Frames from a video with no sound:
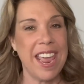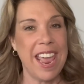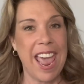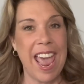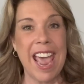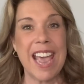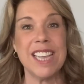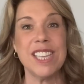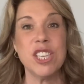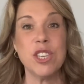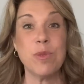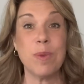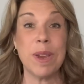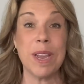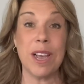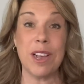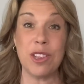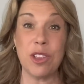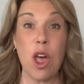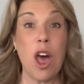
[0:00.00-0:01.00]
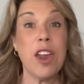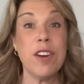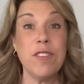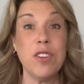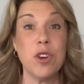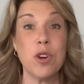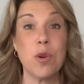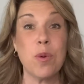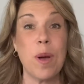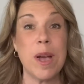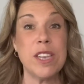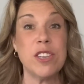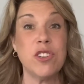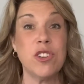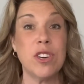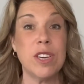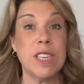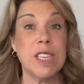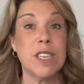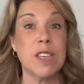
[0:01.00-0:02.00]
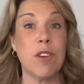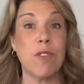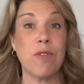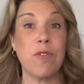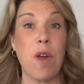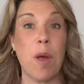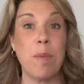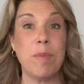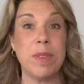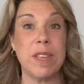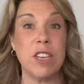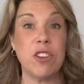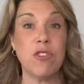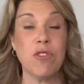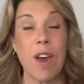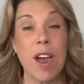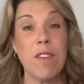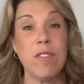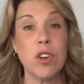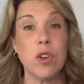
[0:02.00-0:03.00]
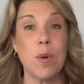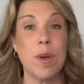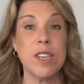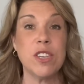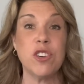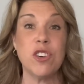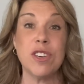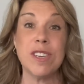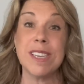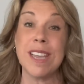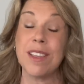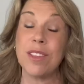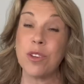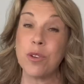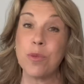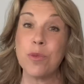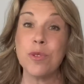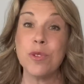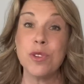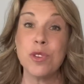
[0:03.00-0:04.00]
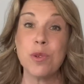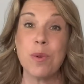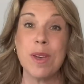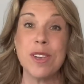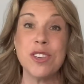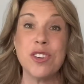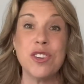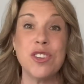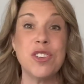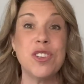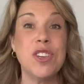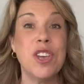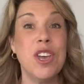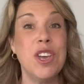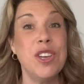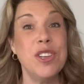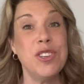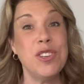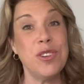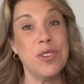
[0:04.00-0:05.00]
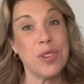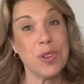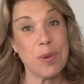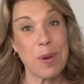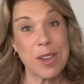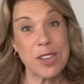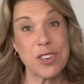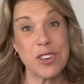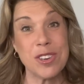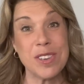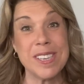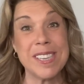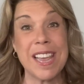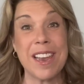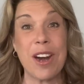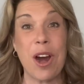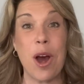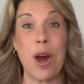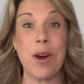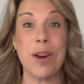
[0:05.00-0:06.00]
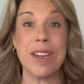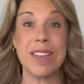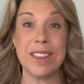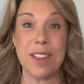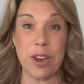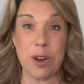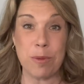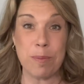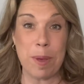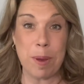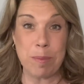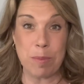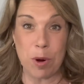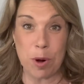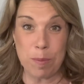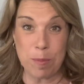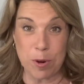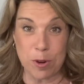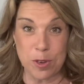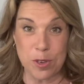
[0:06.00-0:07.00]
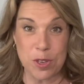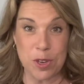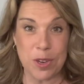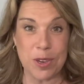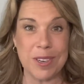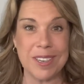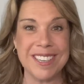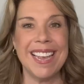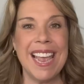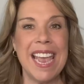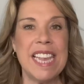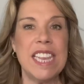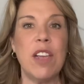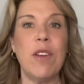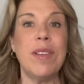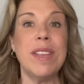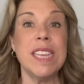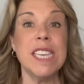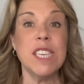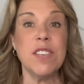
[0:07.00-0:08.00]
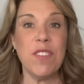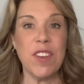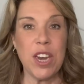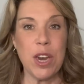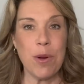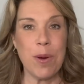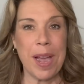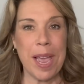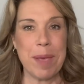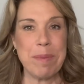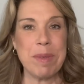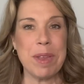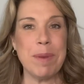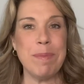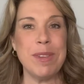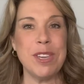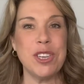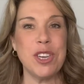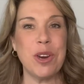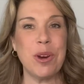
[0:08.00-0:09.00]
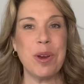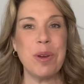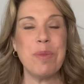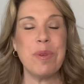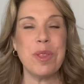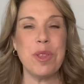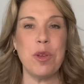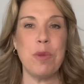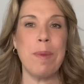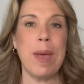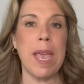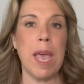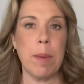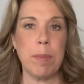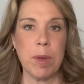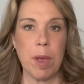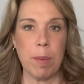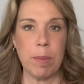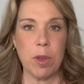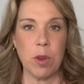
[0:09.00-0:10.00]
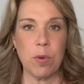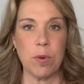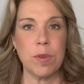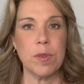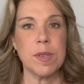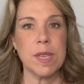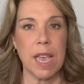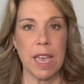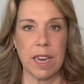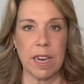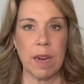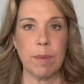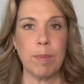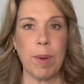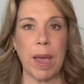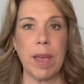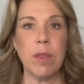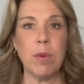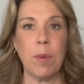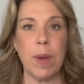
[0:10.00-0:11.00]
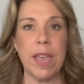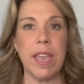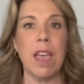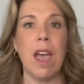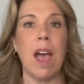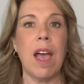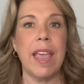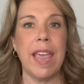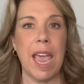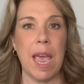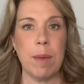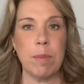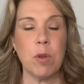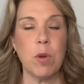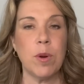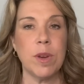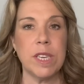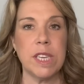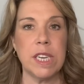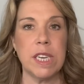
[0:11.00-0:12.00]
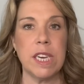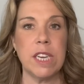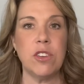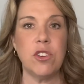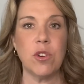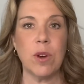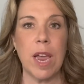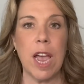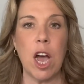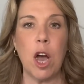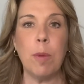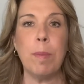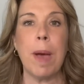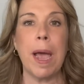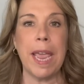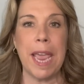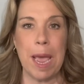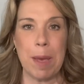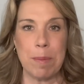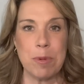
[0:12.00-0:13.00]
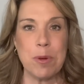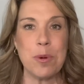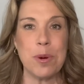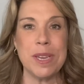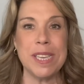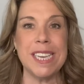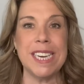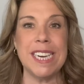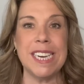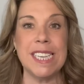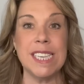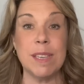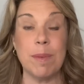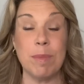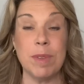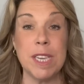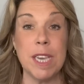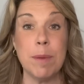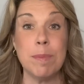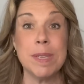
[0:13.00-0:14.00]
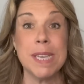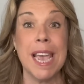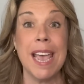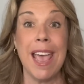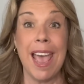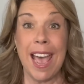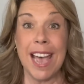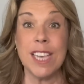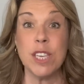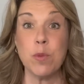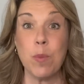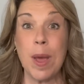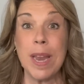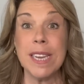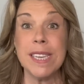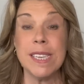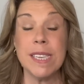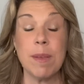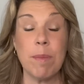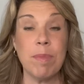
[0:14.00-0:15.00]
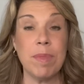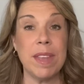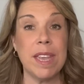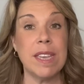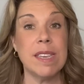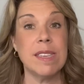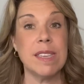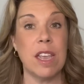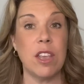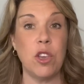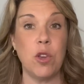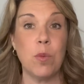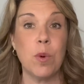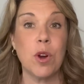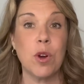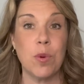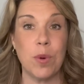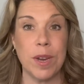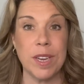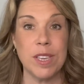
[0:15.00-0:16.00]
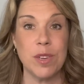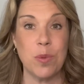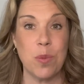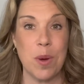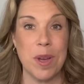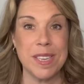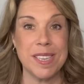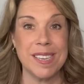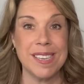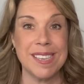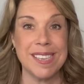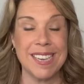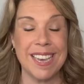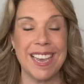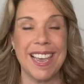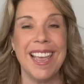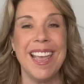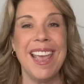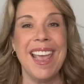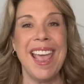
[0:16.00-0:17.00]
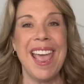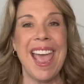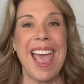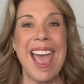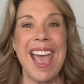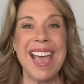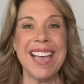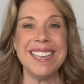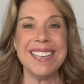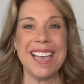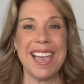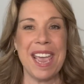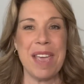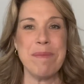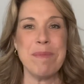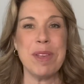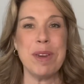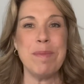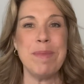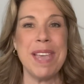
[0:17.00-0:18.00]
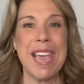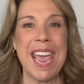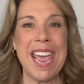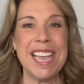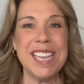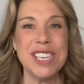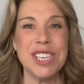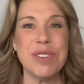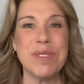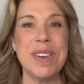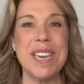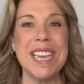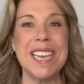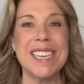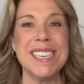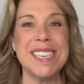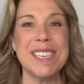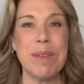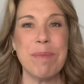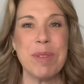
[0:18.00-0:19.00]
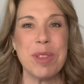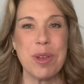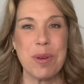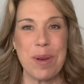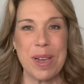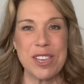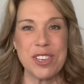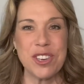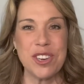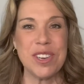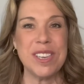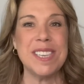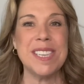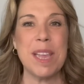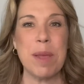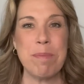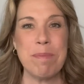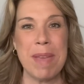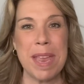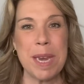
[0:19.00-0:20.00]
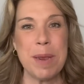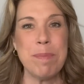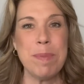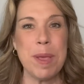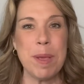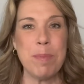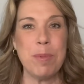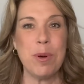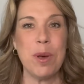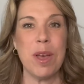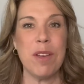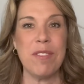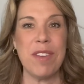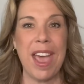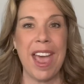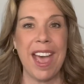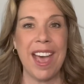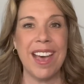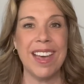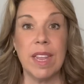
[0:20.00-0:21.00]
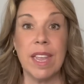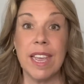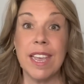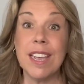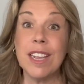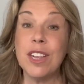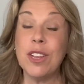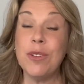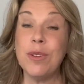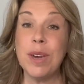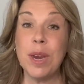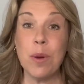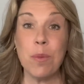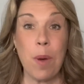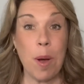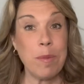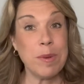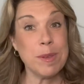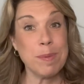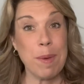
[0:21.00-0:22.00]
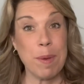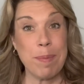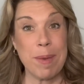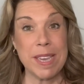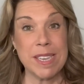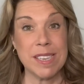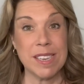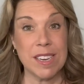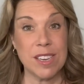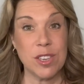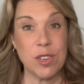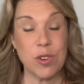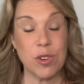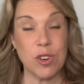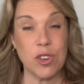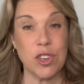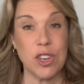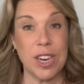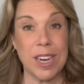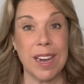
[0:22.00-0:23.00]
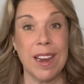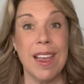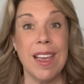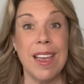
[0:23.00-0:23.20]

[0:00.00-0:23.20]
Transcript: answering a lot of your questions, from the travel questions and the cruise questions to the questions that are a little bit more personal. Now in this video, I am going to be sharing with you my upcoming cruise. And by the way, I am going to need your help. I am going to need some tips as well as some things that you are going to want to see. And I am going to be answering some of the questions that many people have had, including what was my best excursion?